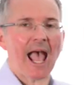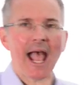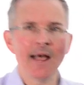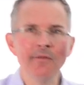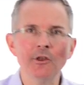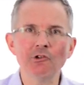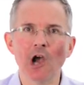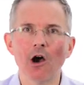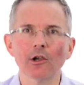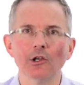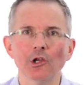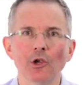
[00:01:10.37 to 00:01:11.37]
and the
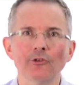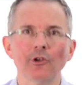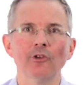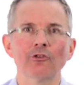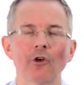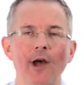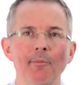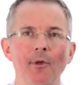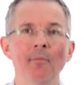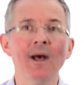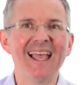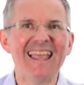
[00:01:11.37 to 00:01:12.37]
jargon used to describe
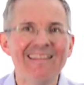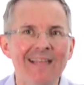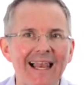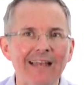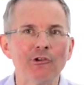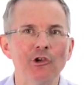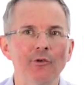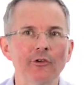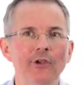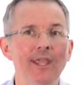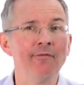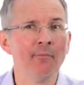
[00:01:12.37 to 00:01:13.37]
them in the letter you
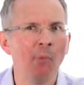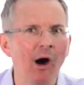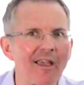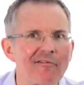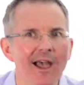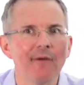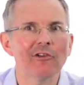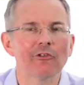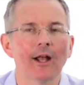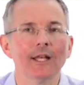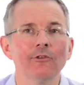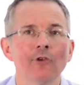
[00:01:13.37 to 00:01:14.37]
receive might vary
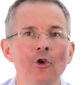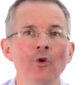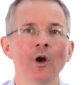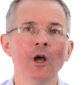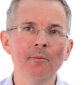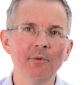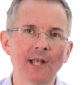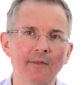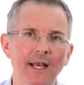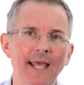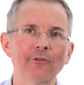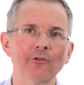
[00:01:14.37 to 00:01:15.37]
slightly too. But
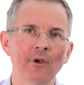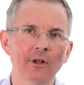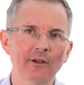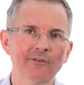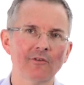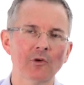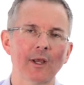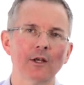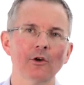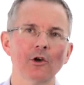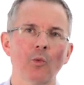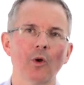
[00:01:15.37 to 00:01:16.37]
nonetheless, let's have a quick
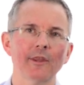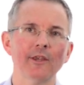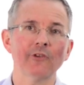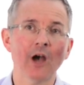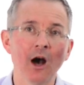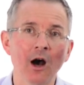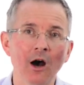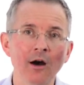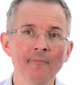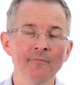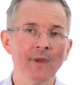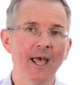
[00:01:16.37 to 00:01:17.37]
look at what these
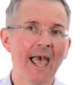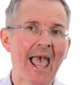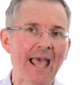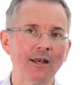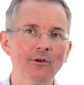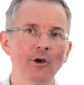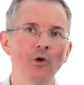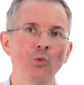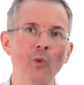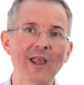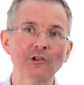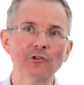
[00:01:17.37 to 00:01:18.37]
are and
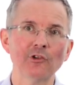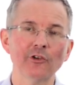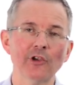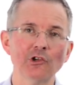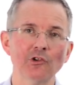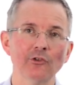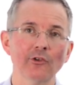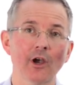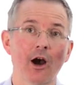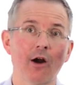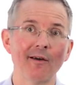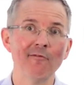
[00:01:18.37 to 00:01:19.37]
which decisions
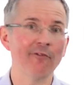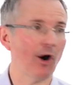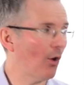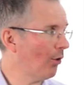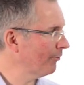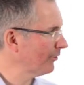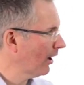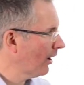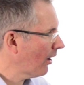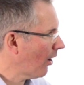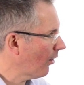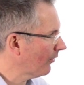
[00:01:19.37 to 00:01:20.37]
are involved
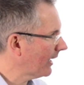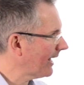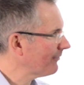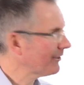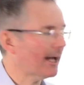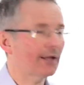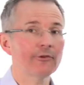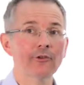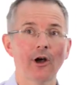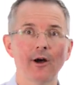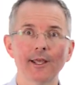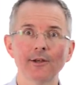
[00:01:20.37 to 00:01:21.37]
on the left-hand
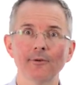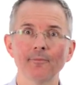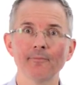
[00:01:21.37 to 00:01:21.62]
side.